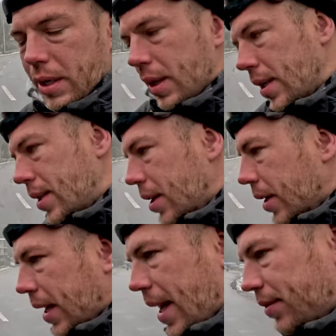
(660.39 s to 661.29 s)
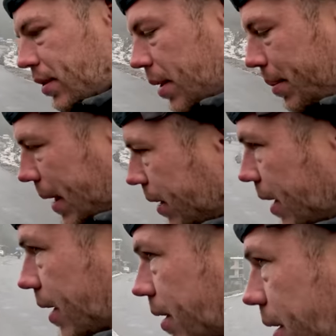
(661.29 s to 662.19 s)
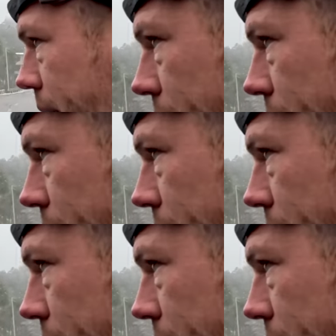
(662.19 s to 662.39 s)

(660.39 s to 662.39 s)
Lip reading: and get stuck and have to come back again. So,